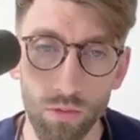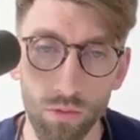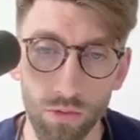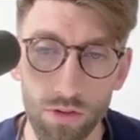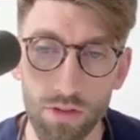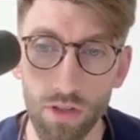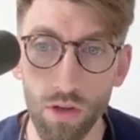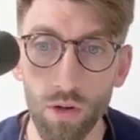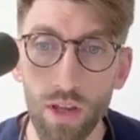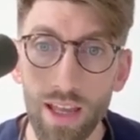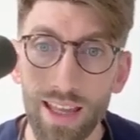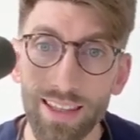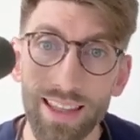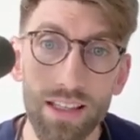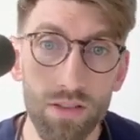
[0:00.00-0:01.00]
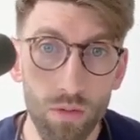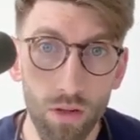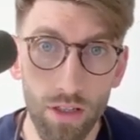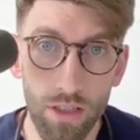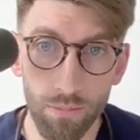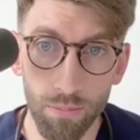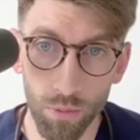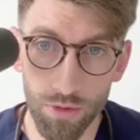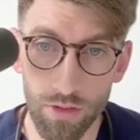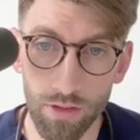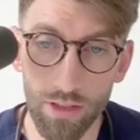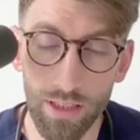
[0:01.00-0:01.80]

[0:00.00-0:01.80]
So that's quite an important thing.